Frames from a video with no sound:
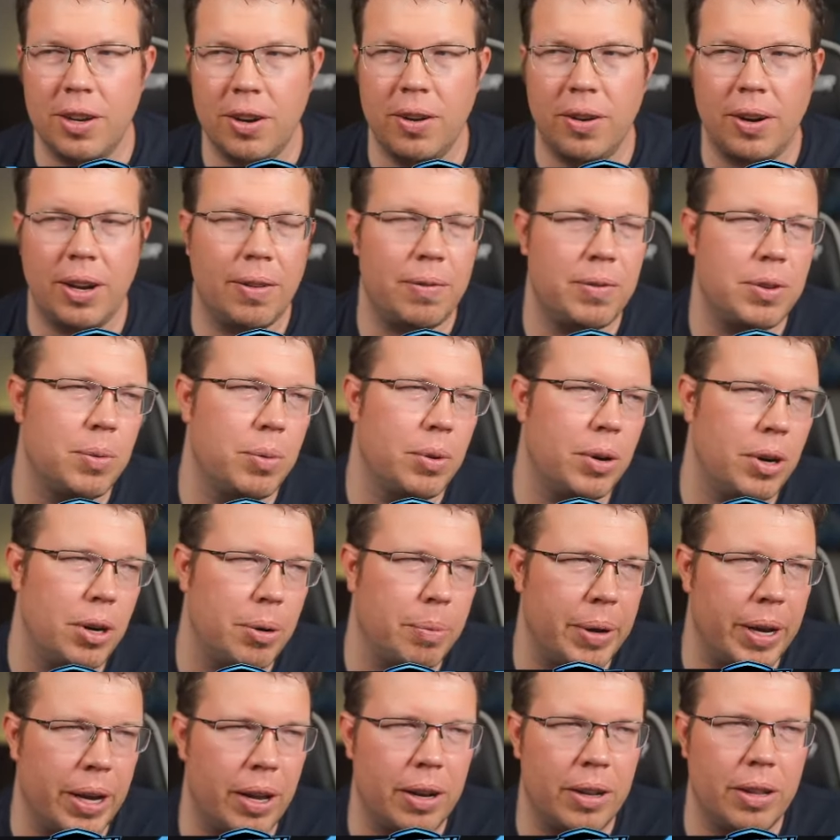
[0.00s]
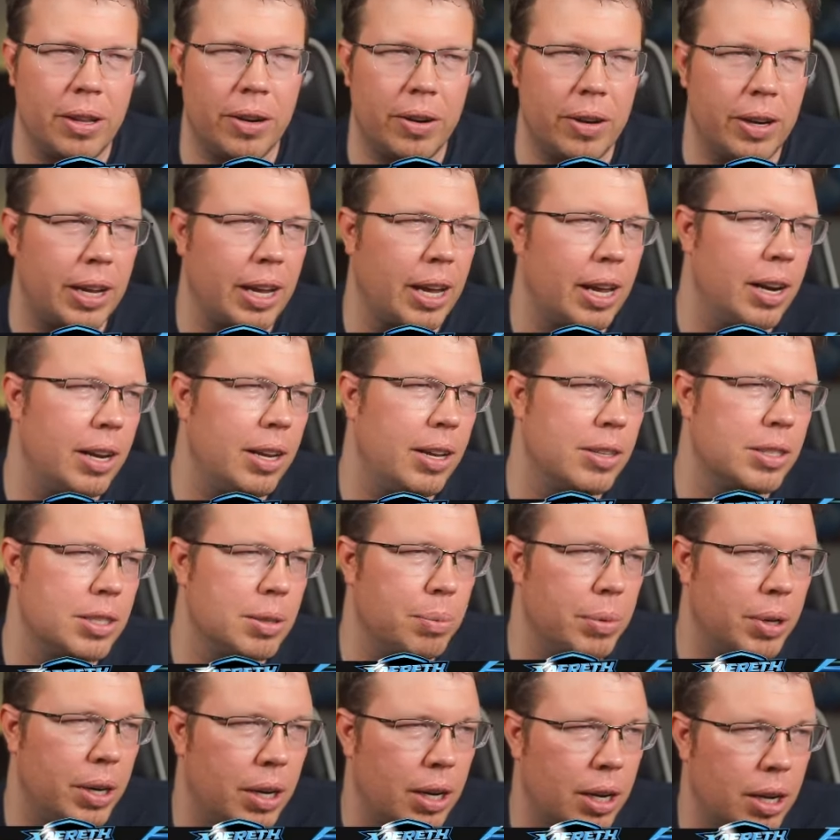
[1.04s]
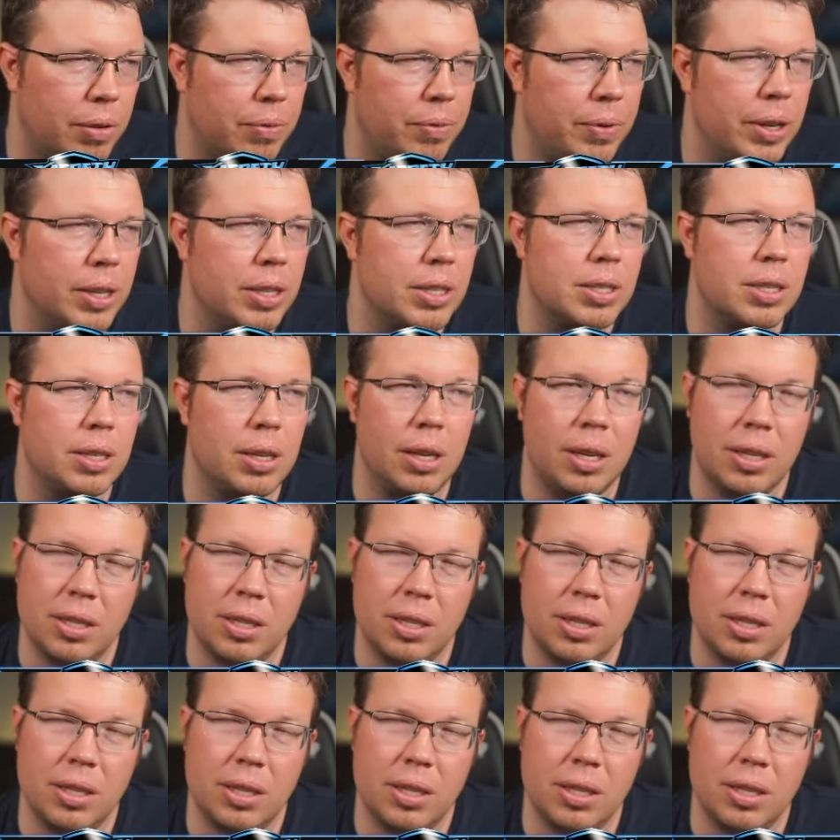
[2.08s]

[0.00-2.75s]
You don't have to worry about learning how to use him on offense.